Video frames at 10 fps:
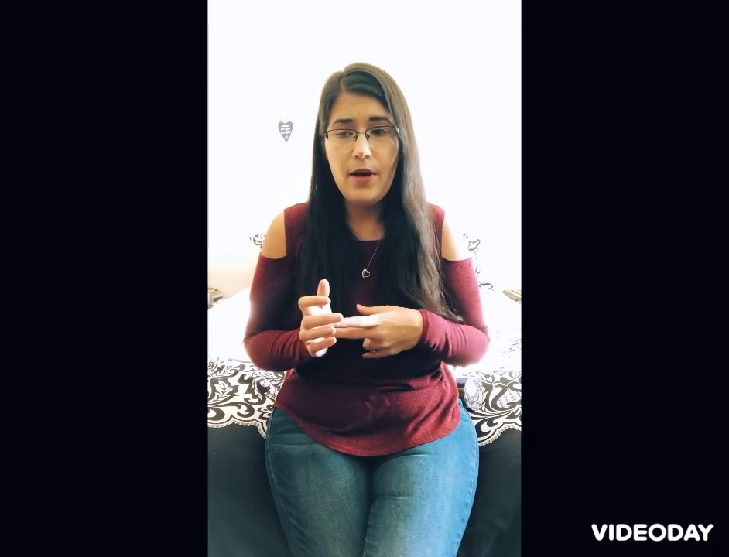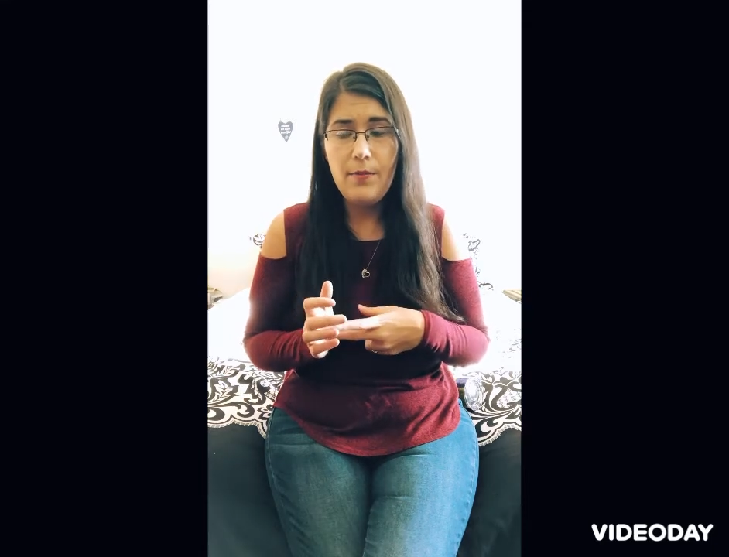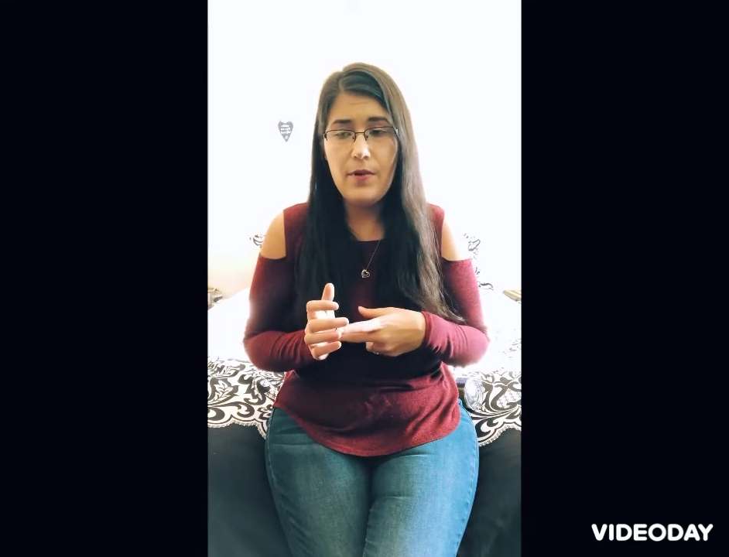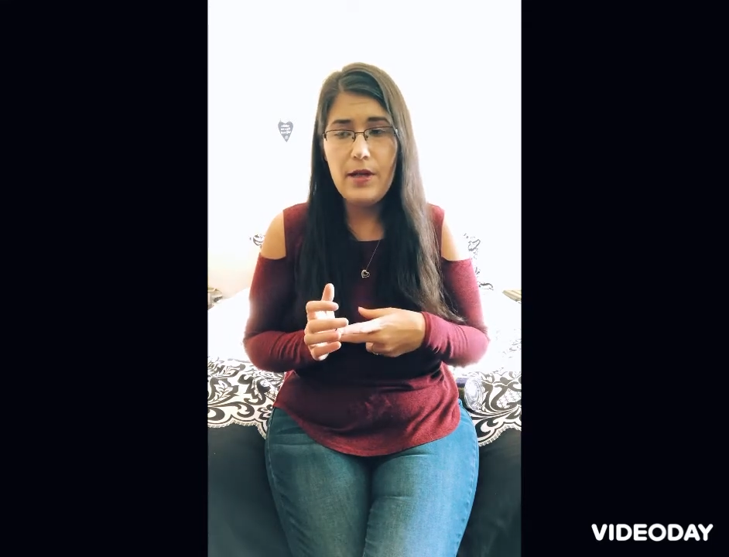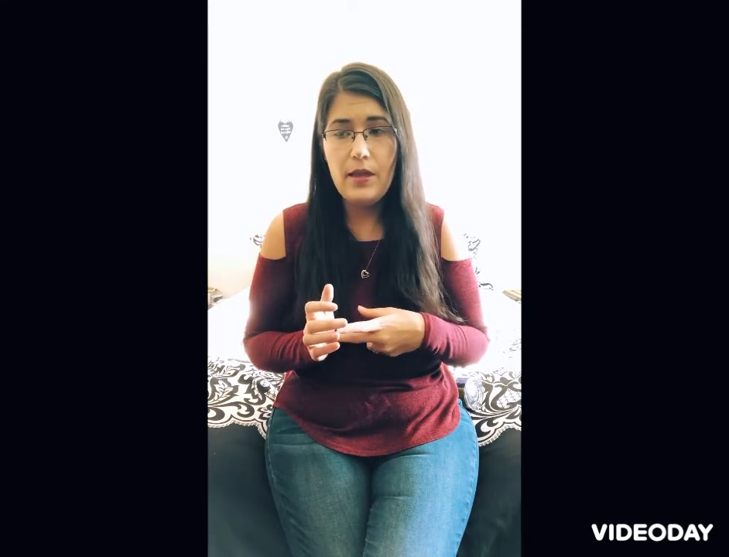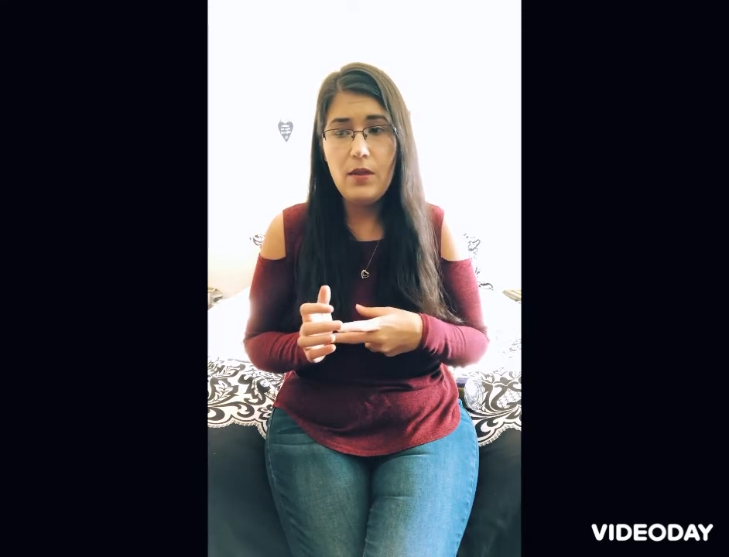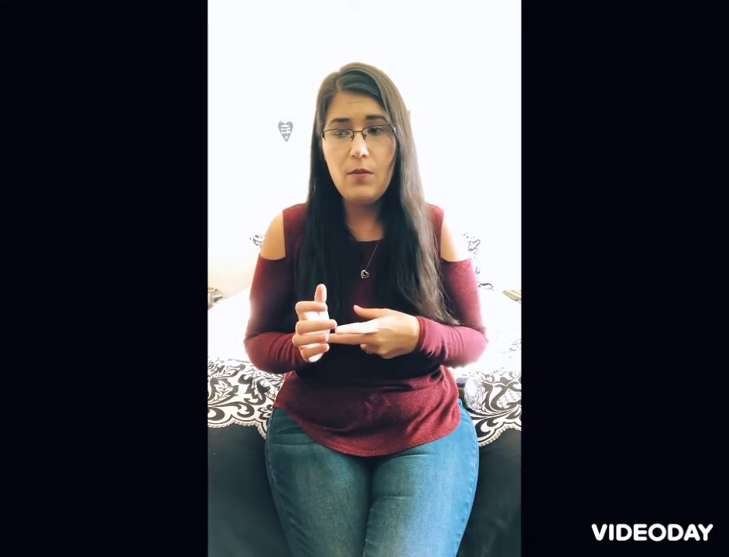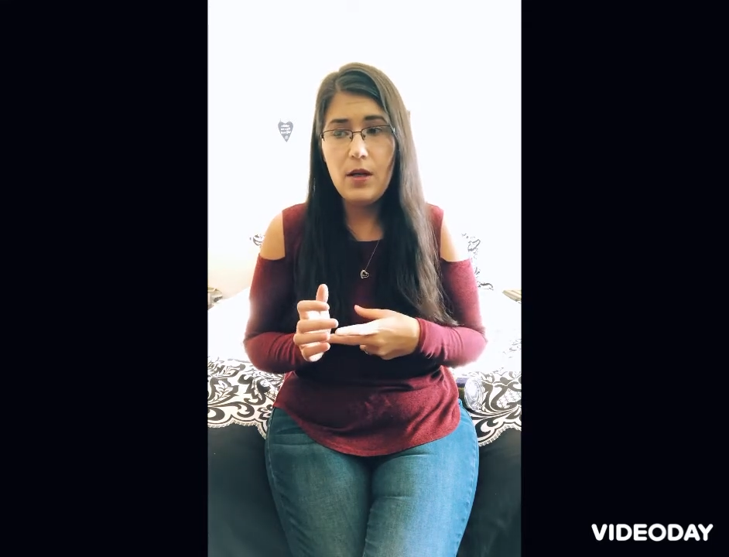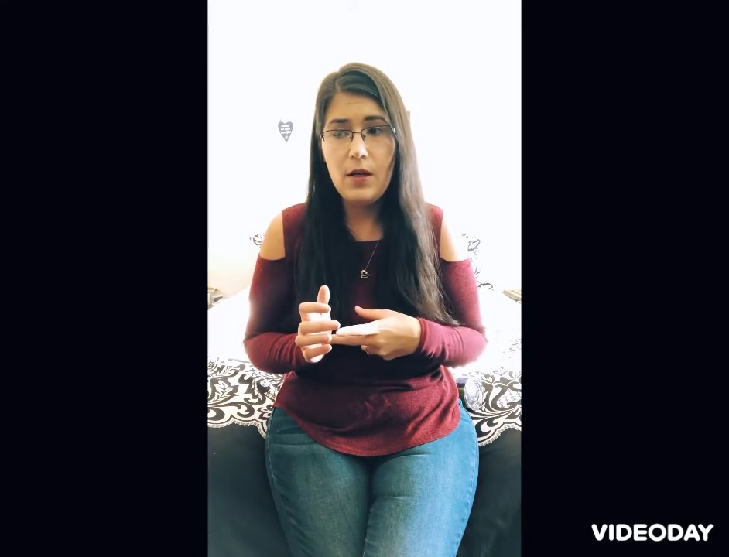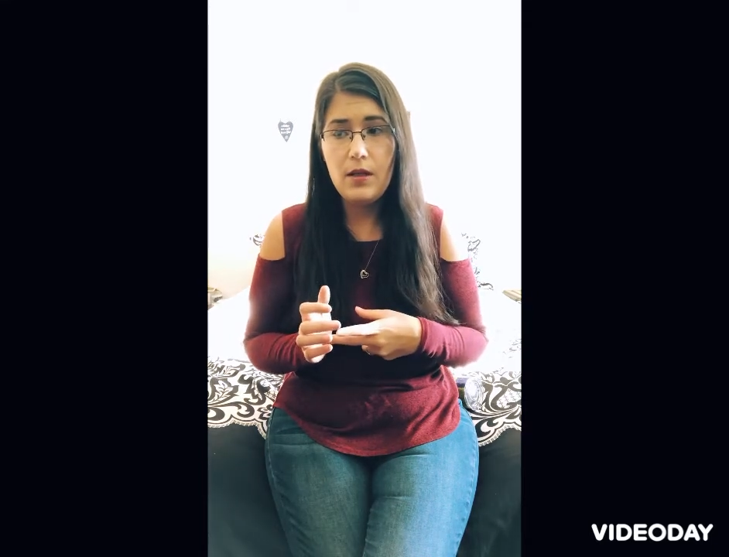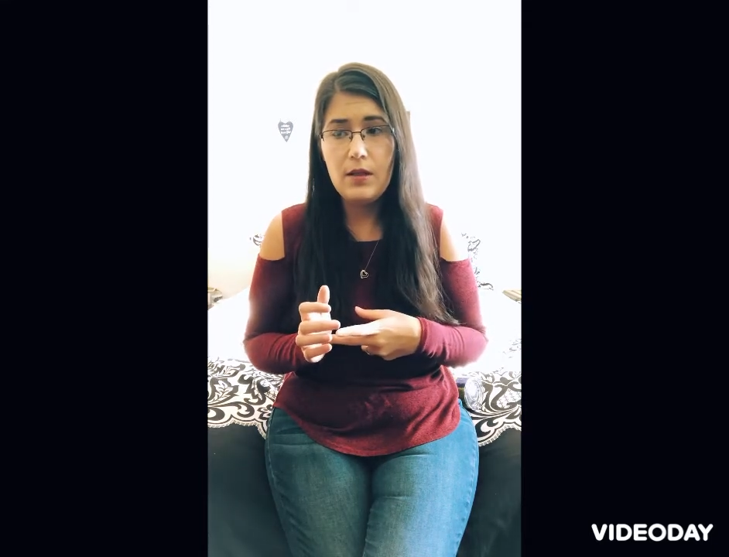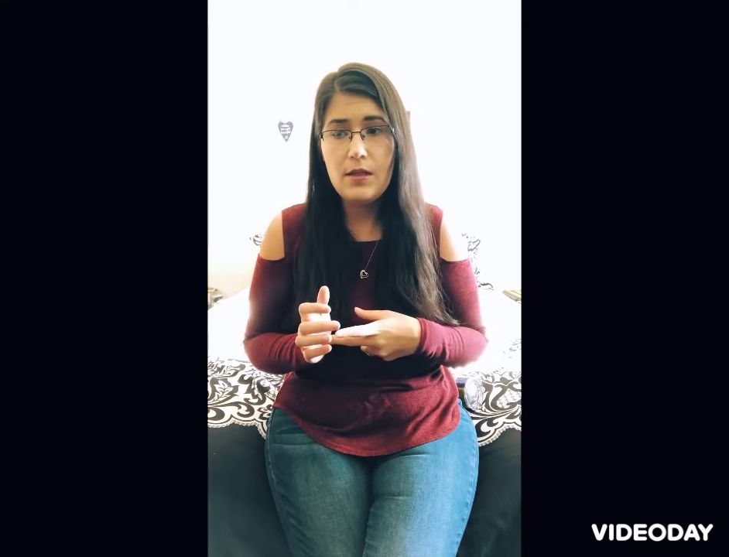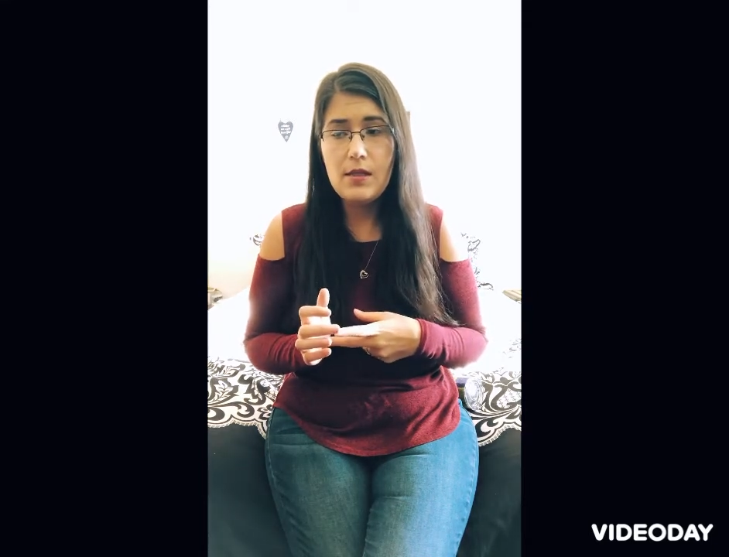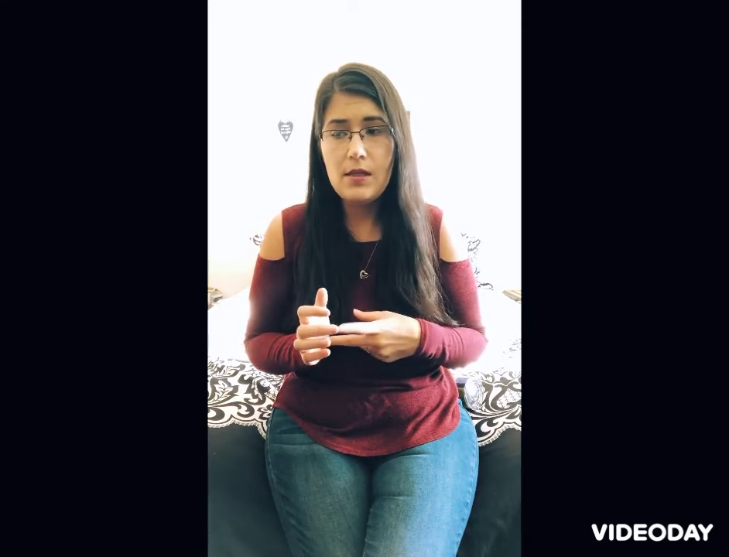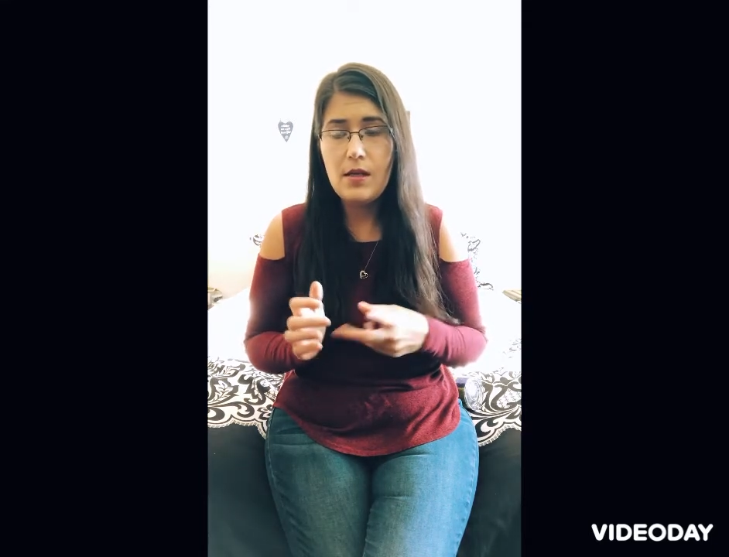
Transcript: one in the works.